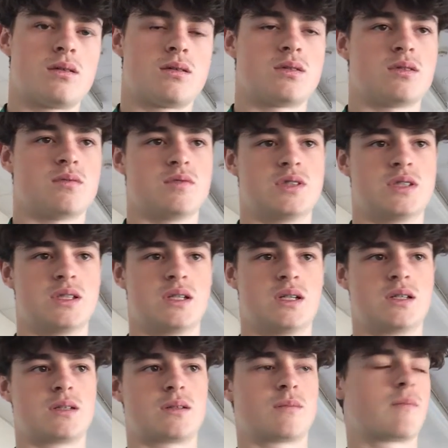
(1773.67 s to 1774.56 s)
it's obviously
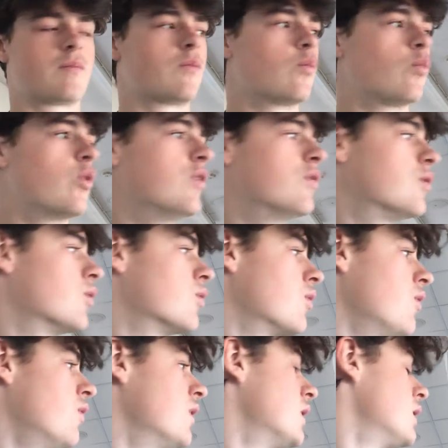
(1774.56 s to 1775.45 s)
with
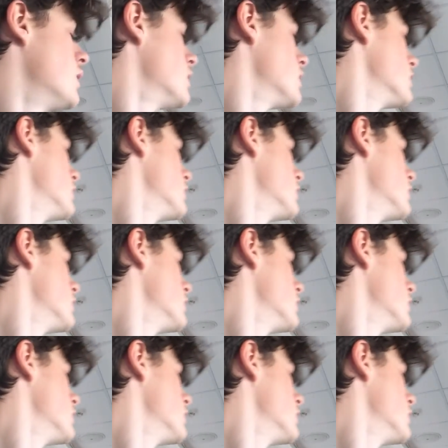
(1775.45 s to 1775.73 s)
the